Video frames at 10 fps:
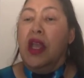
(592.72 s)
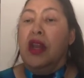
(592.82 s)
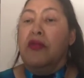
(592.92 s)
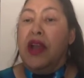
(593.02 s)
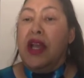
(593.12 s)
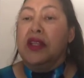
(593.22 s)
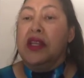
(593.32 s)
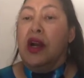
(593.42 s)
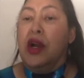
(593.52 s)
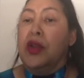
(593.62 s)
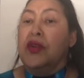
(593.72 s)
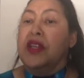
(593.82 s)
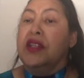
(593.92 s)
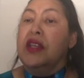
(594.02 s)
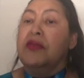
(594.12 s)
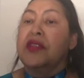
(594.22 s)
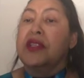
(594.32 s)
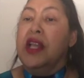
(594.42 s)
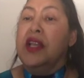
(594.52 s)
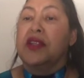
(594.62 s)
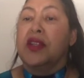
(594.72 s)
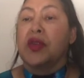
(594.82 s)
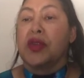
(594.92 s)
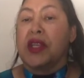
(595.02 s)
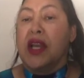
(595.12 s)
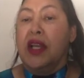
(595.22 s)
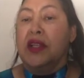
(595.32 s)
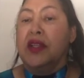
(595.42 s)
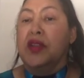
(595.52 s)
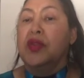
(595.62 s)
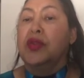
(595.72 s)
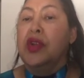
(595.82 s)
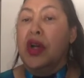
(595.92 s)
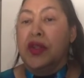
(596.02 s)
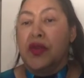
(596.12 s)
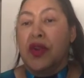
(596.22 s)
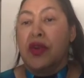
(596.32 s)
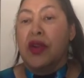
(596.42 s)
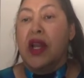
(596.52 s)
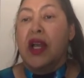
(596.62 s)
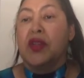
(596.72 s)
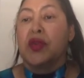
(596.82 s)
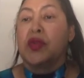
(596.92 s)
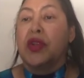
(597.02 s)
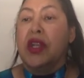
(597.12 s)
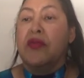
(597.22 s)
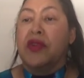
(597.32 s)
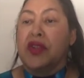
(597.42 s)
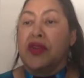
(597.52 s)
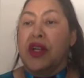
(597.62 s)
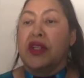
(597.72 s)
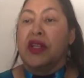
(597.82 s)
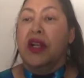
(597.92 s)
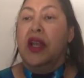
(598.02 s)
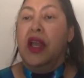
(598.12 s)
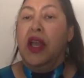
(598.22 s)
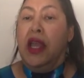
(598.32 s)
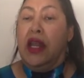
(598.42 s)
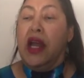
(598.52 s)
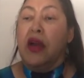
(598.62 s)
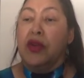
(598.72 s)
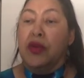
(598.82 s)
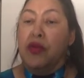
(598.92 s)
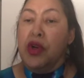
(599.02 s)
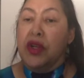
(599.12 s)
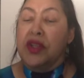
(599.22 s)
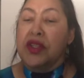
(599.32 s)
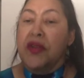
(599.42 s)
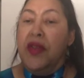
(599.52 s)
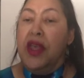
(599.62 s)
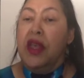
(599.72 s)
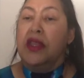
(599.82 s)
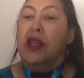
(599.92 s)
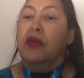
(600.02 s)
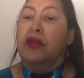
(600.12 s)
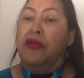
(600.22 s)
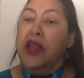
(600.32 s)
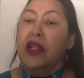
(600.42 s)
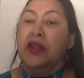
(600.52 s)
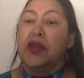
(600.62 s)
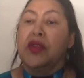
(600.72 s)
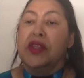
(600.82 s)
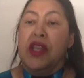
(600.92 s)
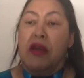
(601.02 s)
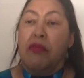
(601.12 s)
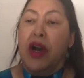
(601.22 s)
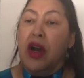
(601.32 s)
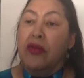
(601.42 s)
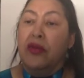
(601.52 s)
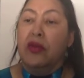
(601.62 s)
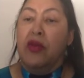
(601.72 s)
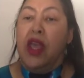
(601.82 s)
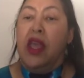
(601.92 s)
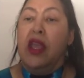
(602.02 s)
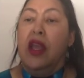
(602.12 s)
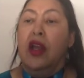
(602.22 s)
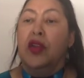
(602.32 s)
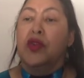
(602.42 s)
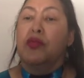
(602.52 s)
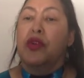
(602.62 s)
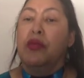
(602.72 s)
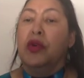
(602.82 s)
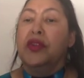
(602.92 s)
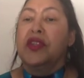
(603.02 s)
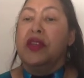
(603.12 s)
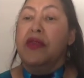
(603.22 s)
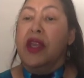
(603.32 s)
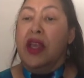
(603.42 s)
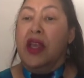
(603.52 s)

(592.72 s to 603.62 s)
In fact, he argues that if states and societies do not recognize social infrastructure and how it works, they will fail to see a powerful way to promote civic